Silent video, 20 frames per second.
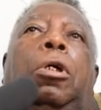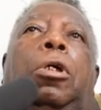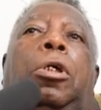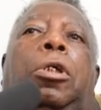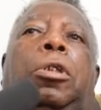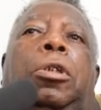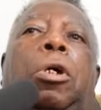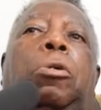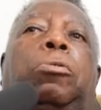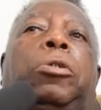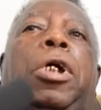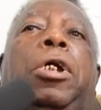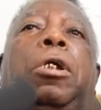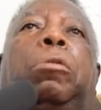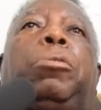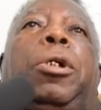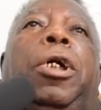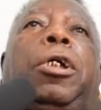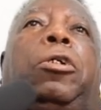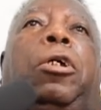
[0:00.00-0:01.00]
Saudi
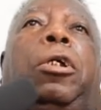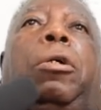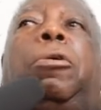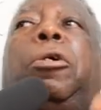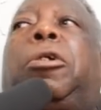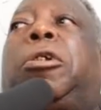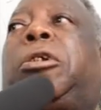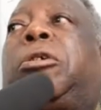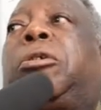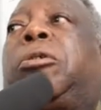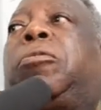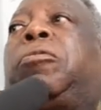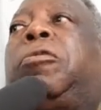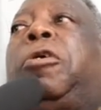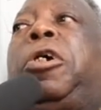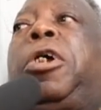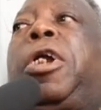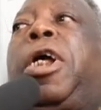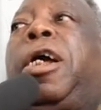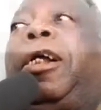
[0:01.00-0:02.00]
Arabia, the other one is
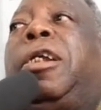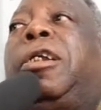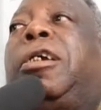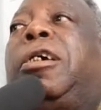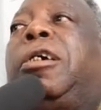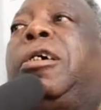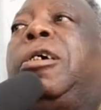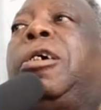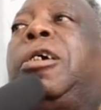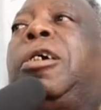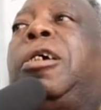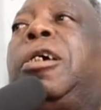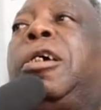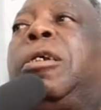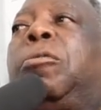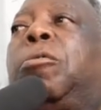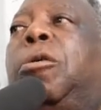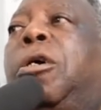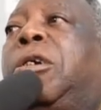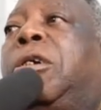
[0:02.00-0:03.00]
for Iran.
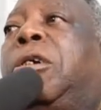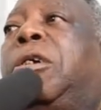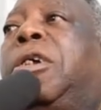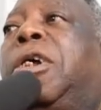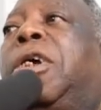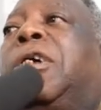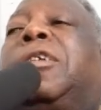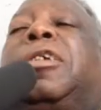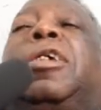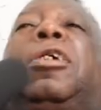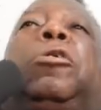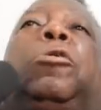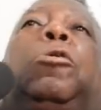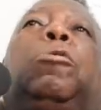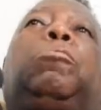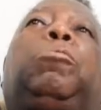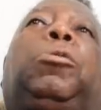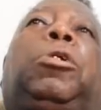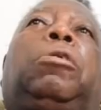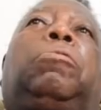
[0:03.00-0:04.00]
And the one in Iran say they
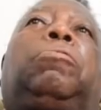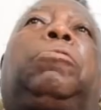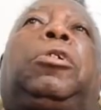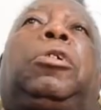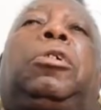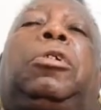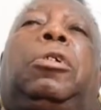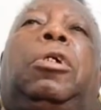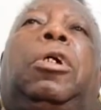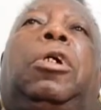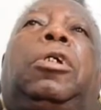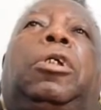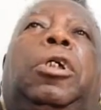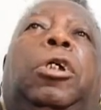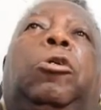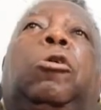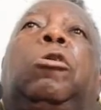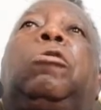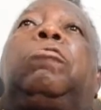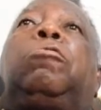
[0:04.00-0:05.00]
don't even
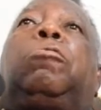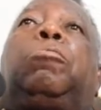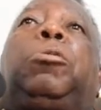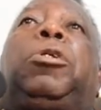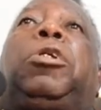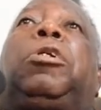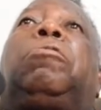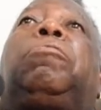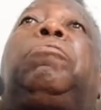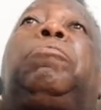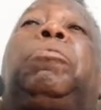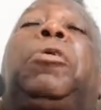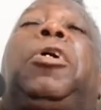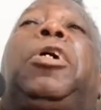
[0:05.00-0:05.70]
believe